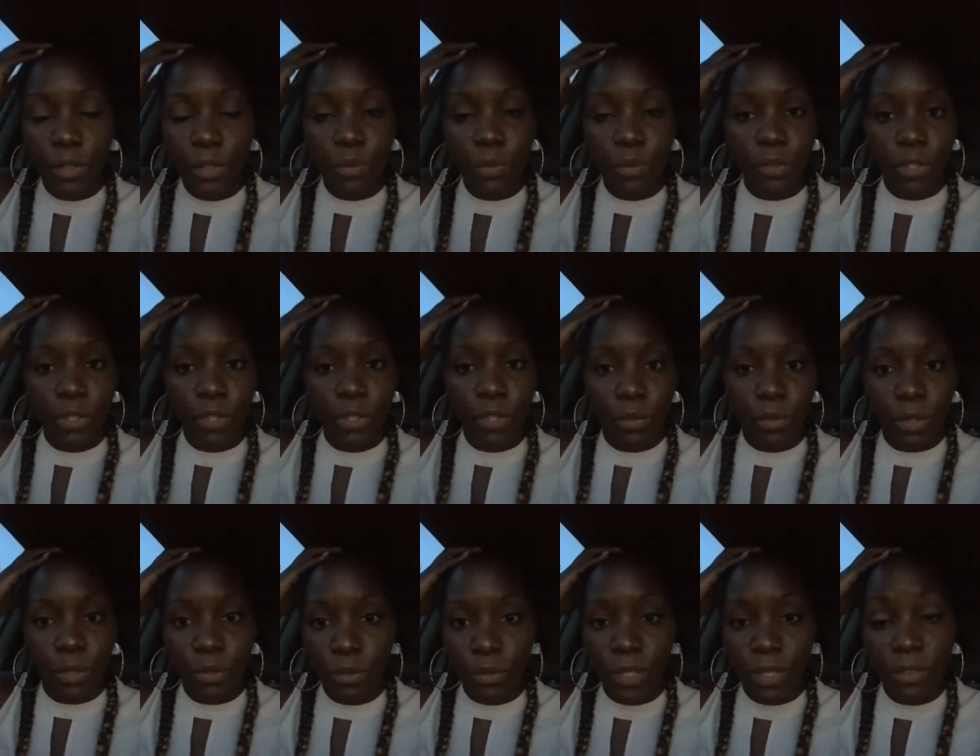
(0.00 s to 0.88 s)
you
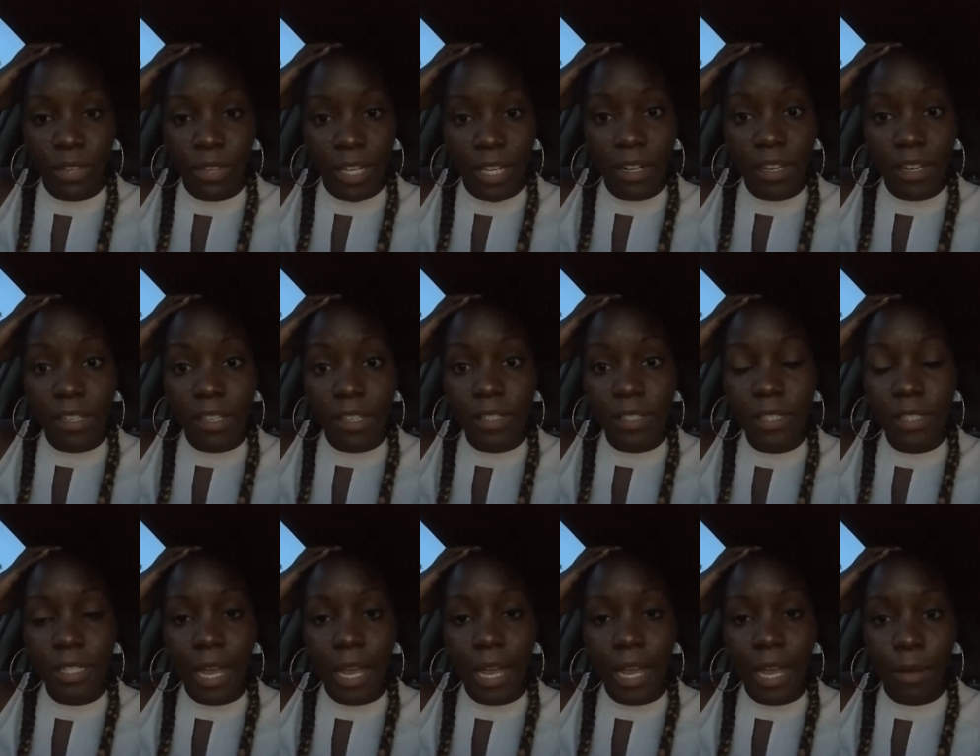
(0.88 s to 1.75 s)
and through
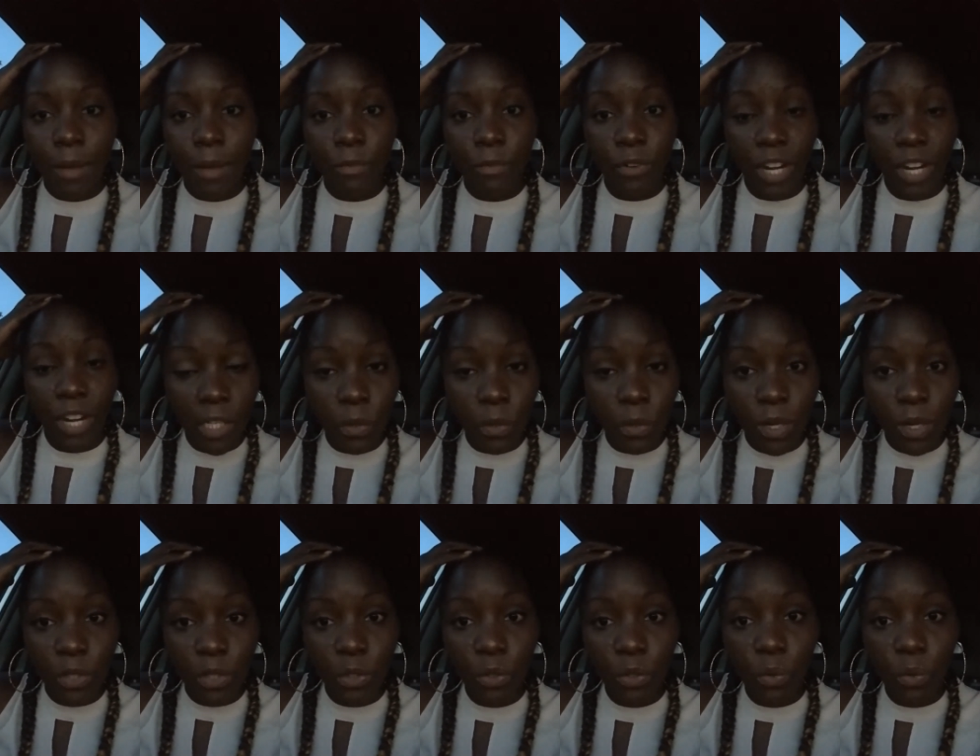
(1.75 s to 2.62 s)
Innovatus, for
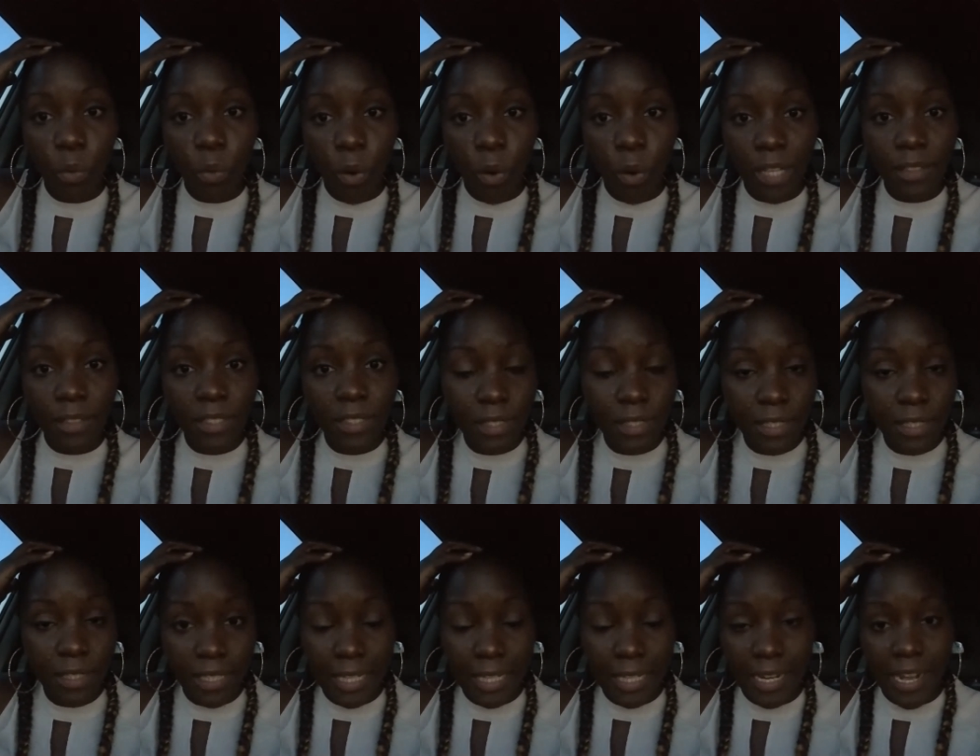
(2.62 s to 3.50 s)
anyone who wants
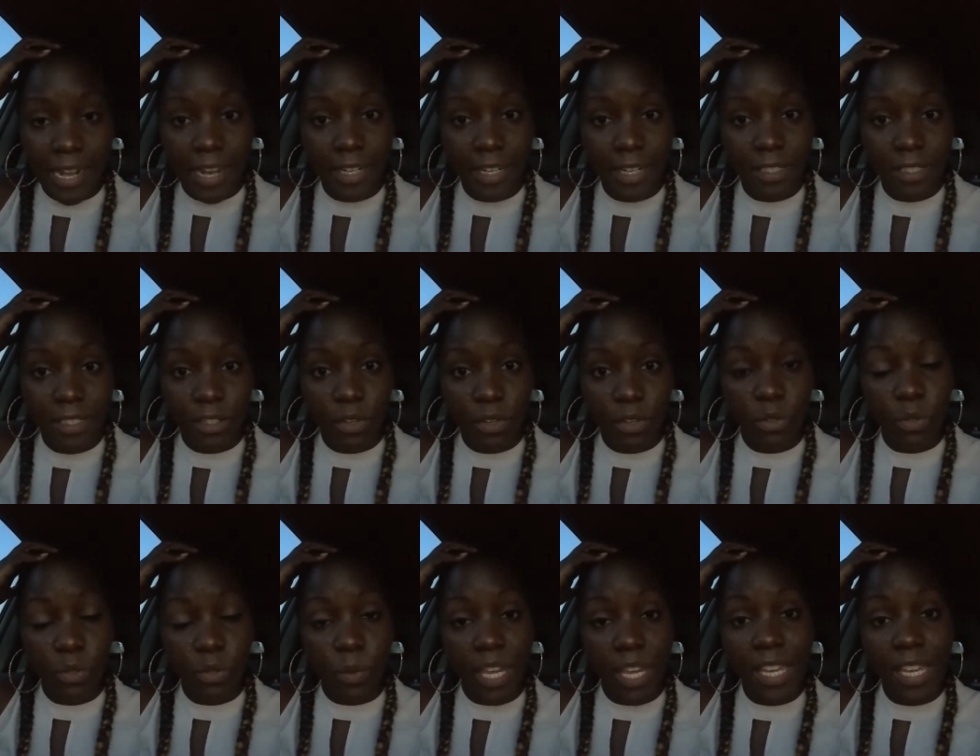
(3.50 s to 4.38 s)
to connect in
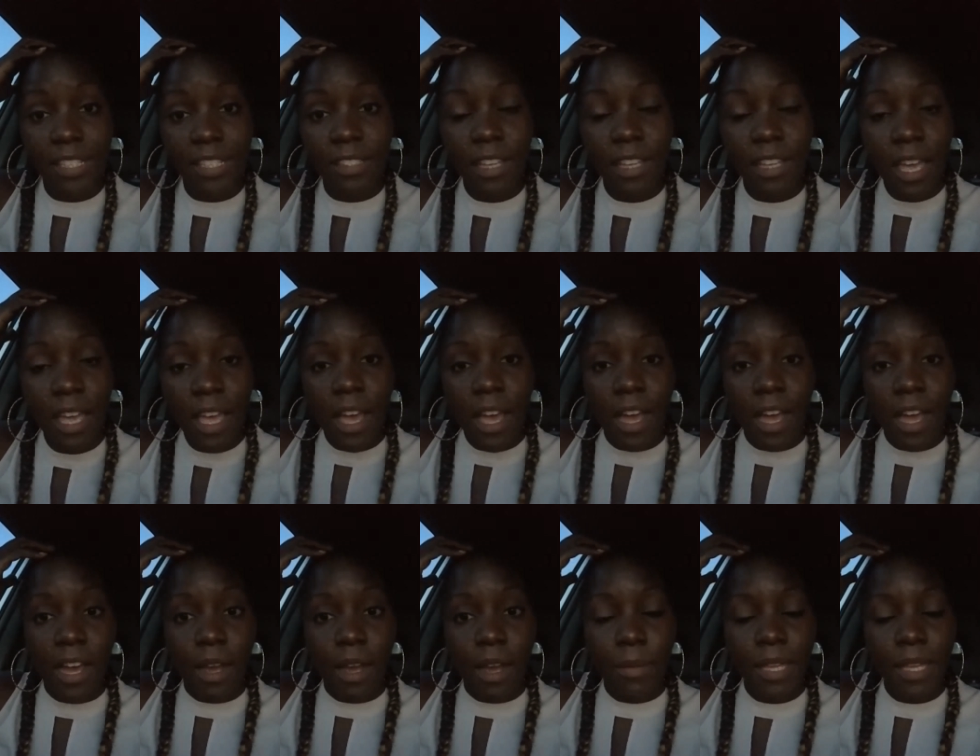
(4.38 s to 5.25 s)
those ways.
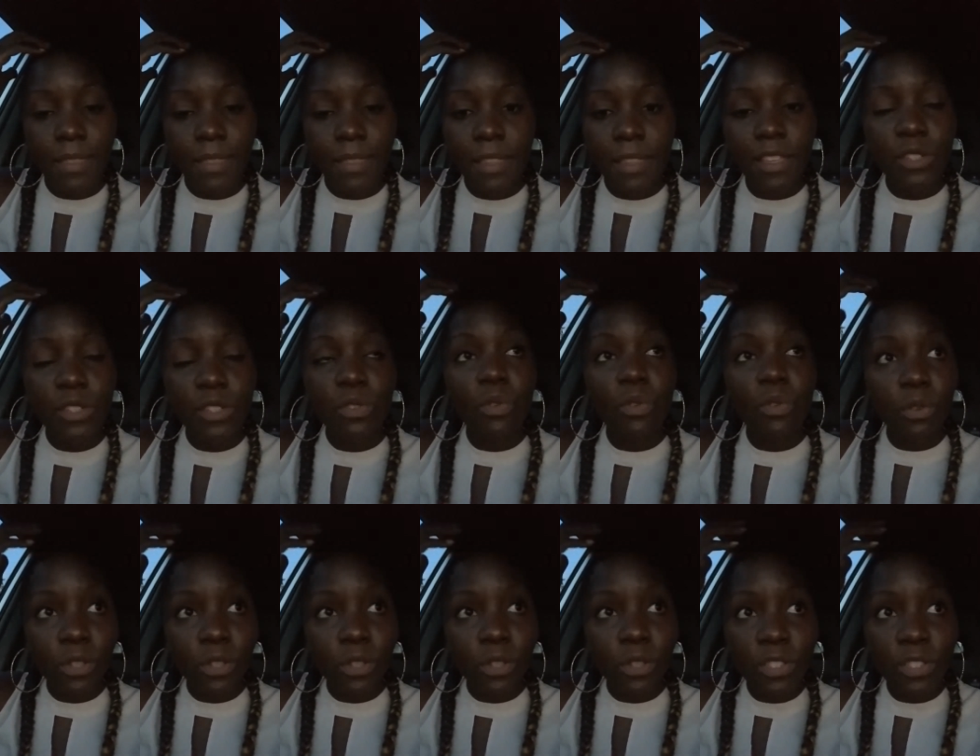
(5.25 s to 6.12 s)
And then there's
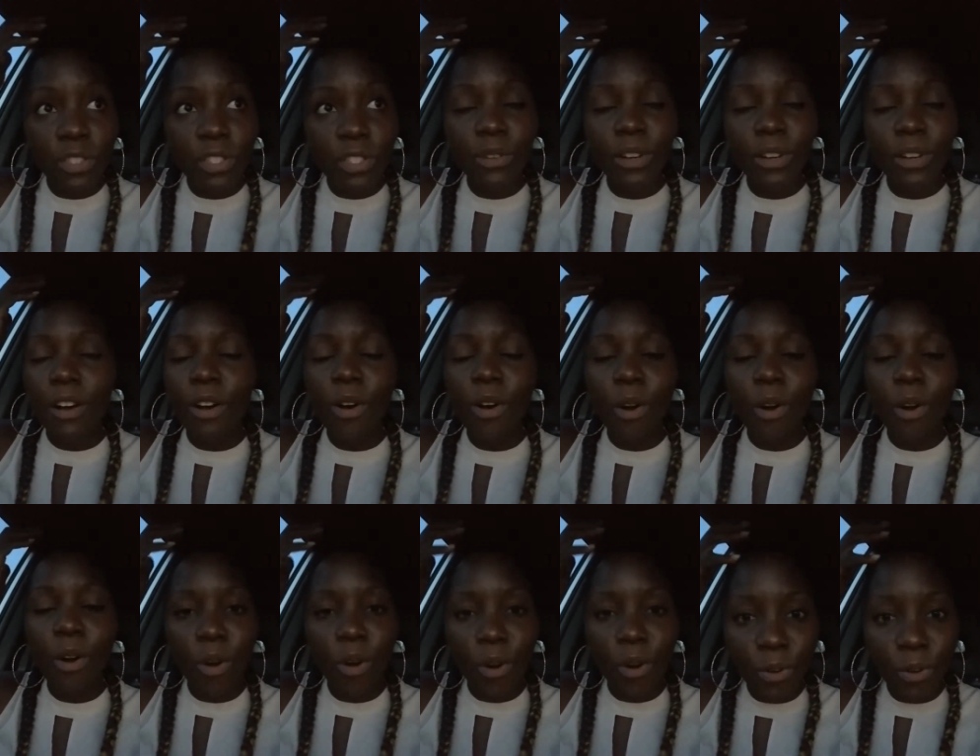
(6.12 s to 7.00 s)
also a
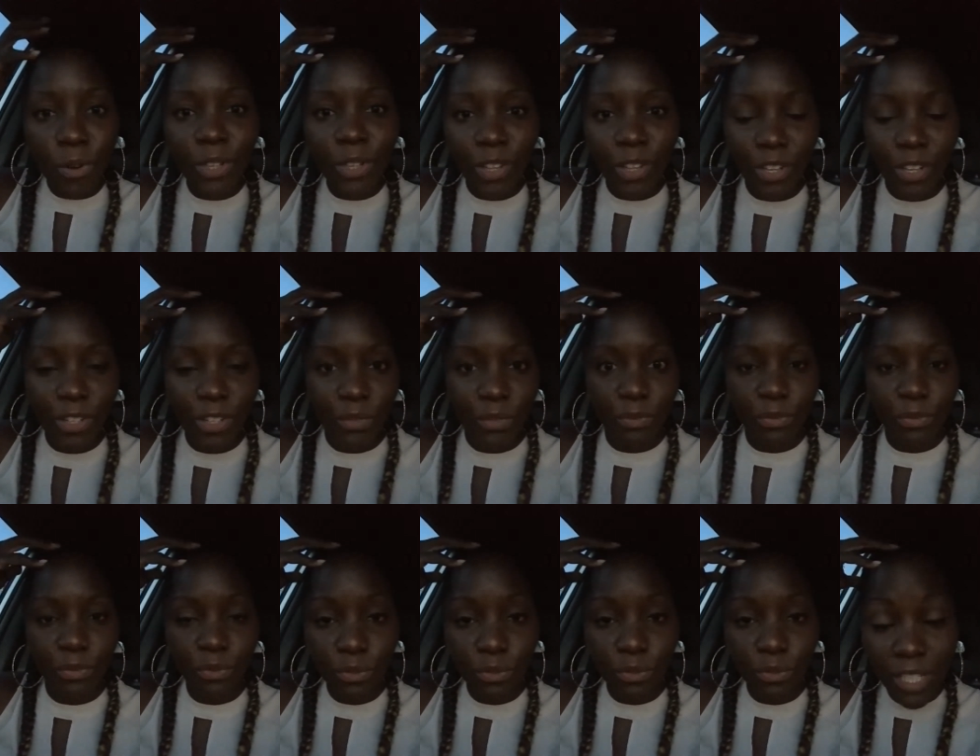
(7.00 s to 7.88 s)
whole lot of
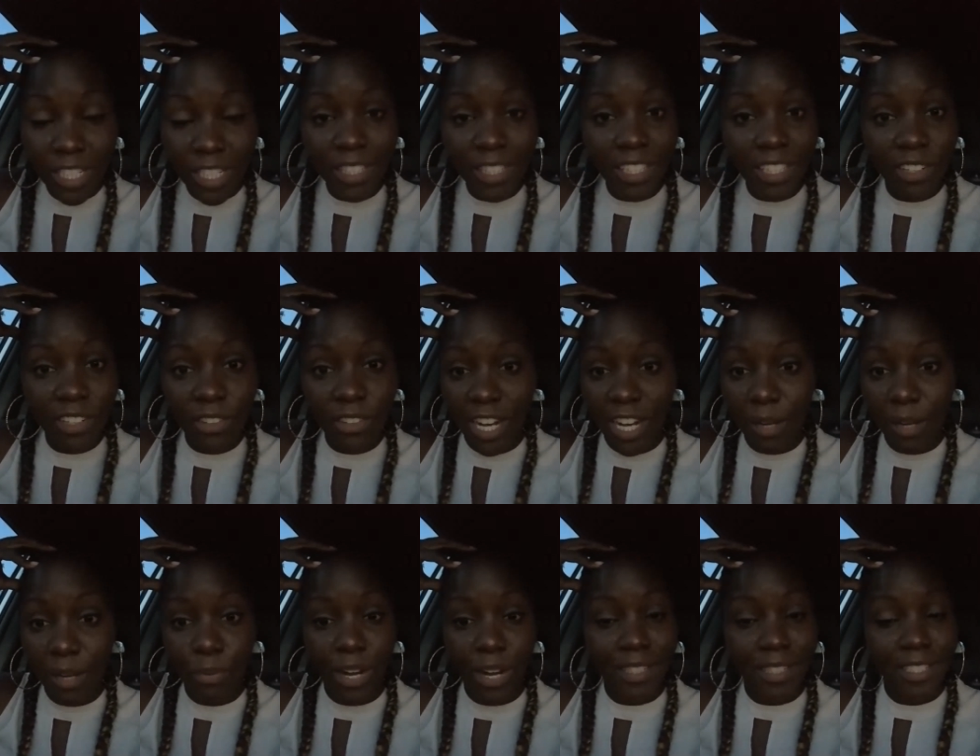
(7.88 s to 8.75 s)
really
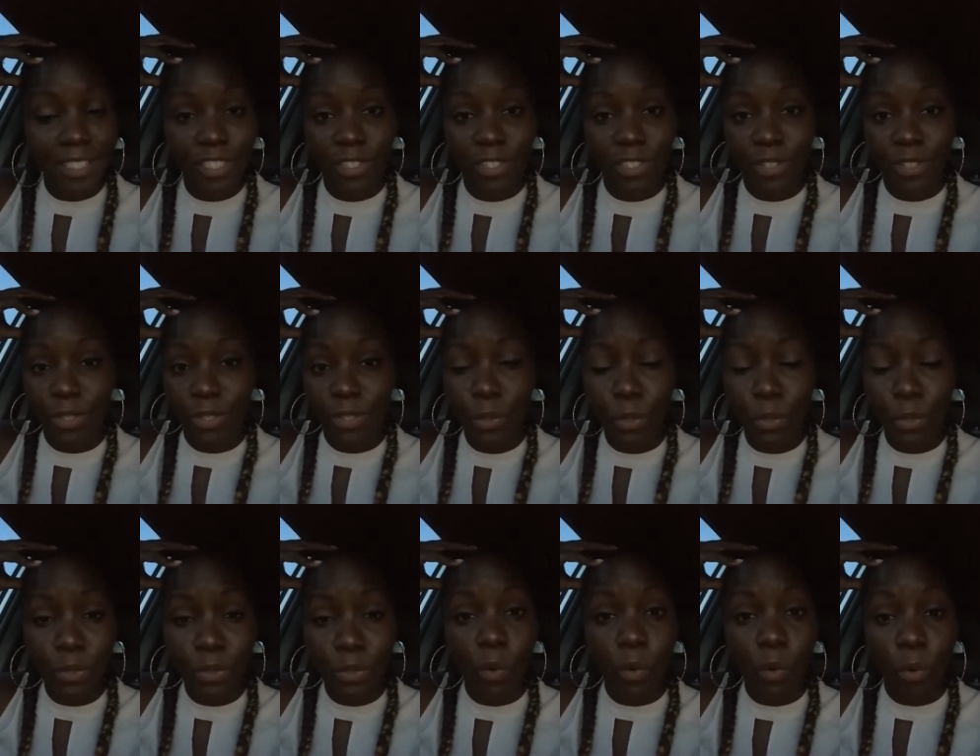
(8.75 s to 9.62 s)
great practitioners who are
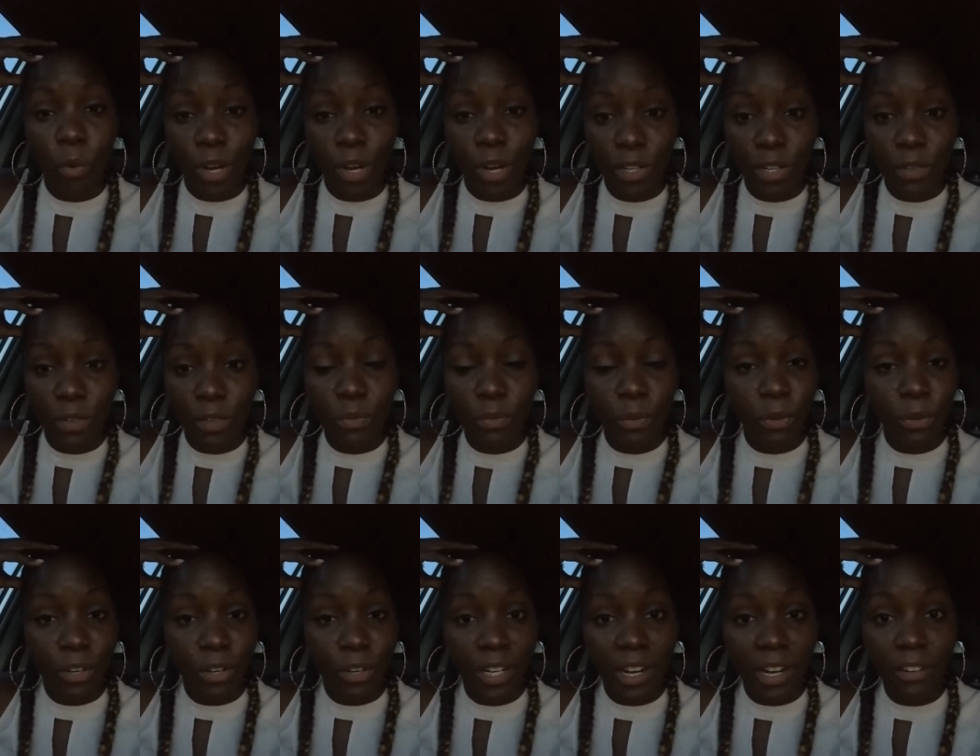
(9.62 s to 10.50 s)
doing wonderful
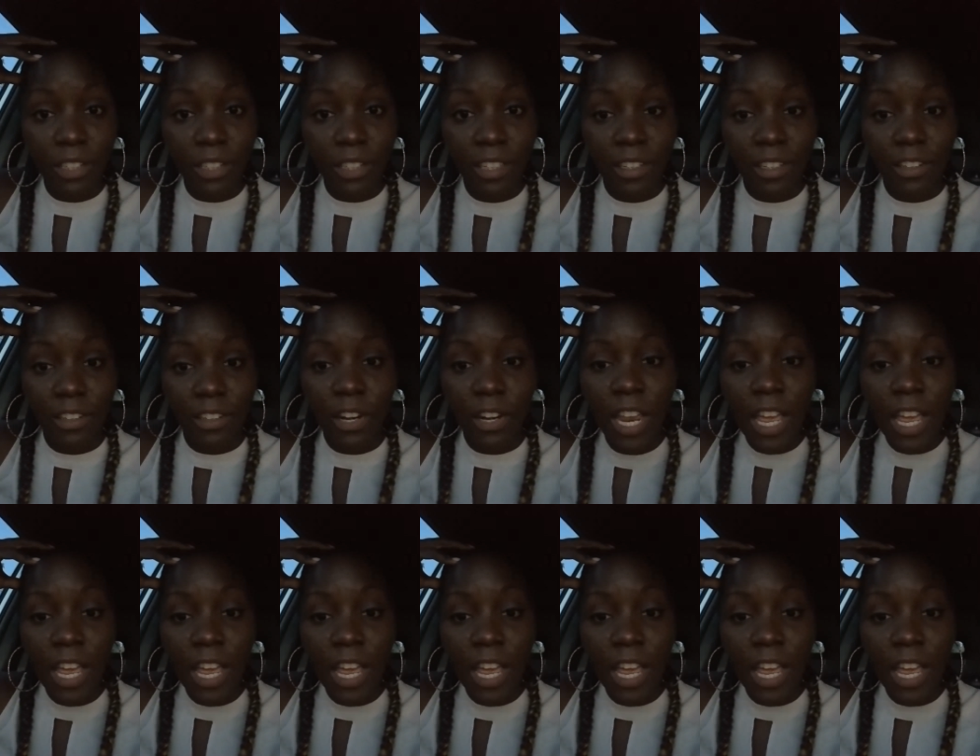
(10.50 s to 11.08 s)
work out here.